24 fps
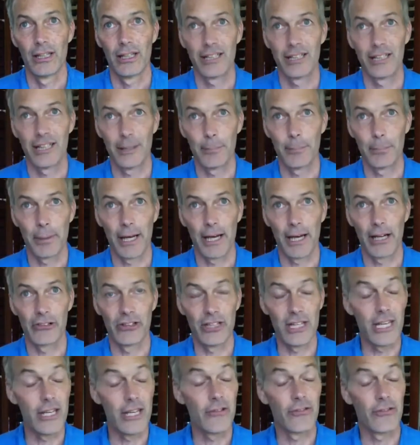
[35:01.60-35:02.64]
get back to
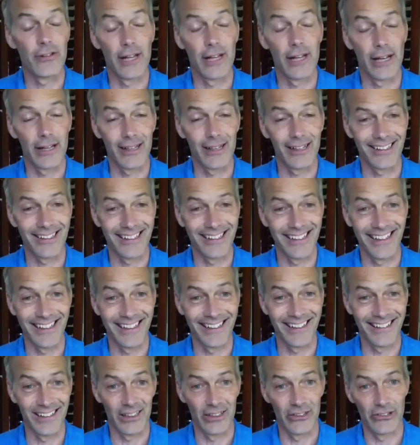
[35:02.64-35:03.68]
E flat
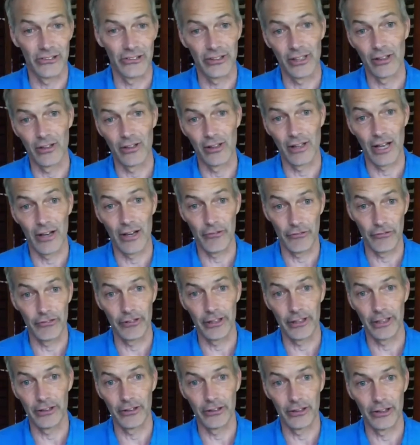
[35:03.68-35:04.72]
again until I've
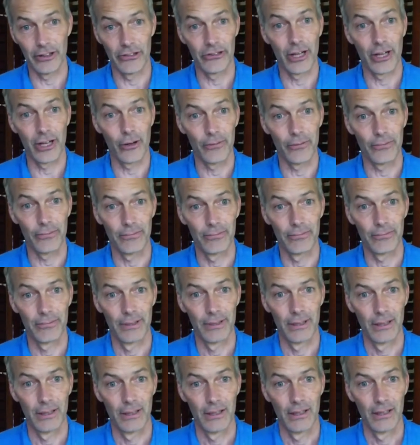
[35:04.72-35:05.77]
figured this out.
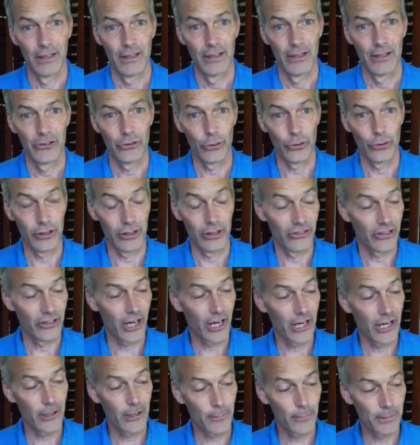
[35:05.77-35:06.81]
So the
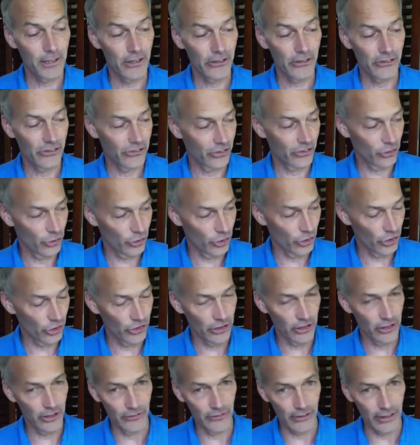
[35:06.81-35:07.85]
entire piece is a
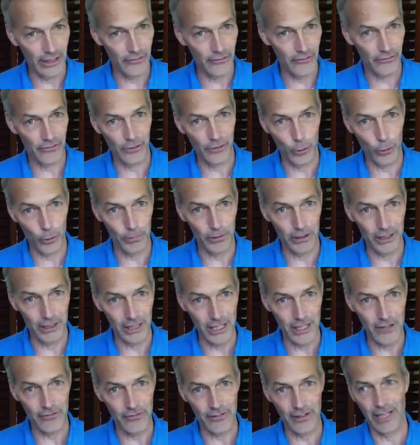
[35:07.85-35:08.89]
journey of that opening
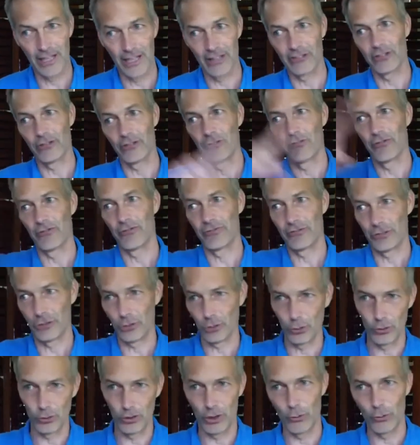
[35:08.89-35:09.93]
E flat
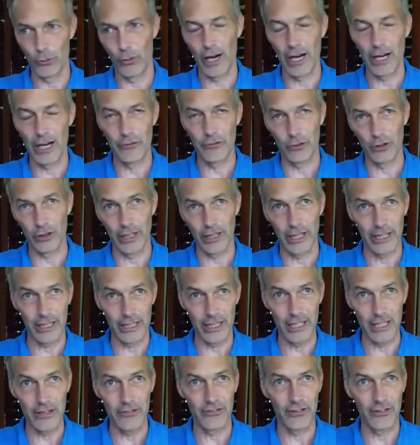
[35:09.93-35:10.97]
to an arrival at
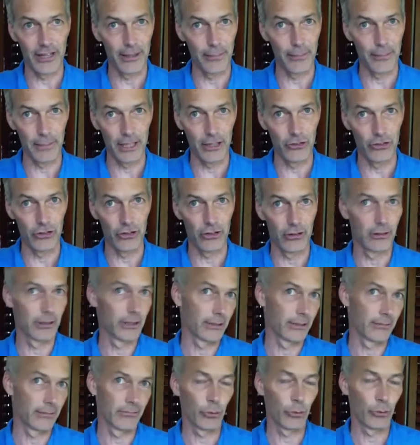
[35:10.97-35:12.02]
E flat major like
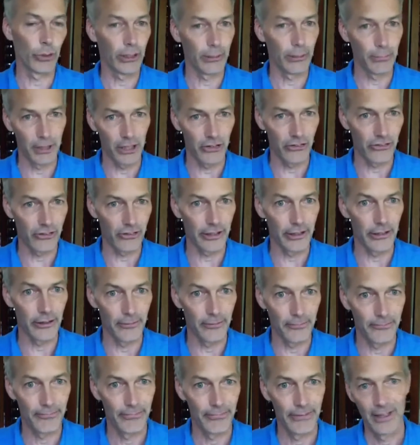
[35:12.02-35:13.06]
20 minutes later.
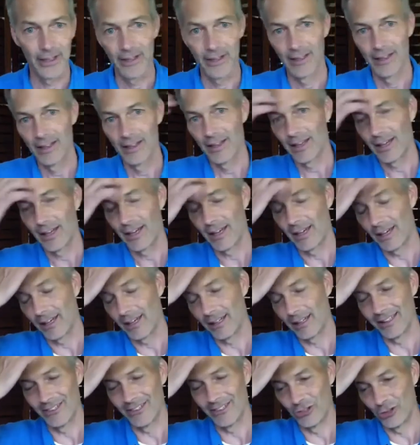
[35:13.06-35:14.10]

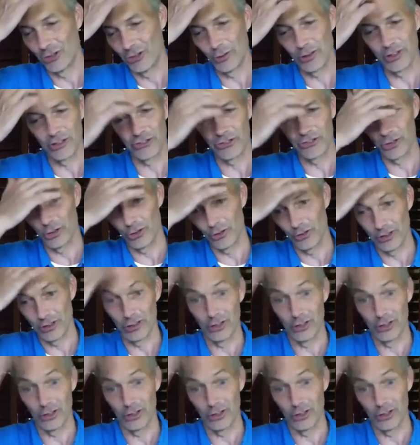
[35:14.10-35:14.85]
And in doing so,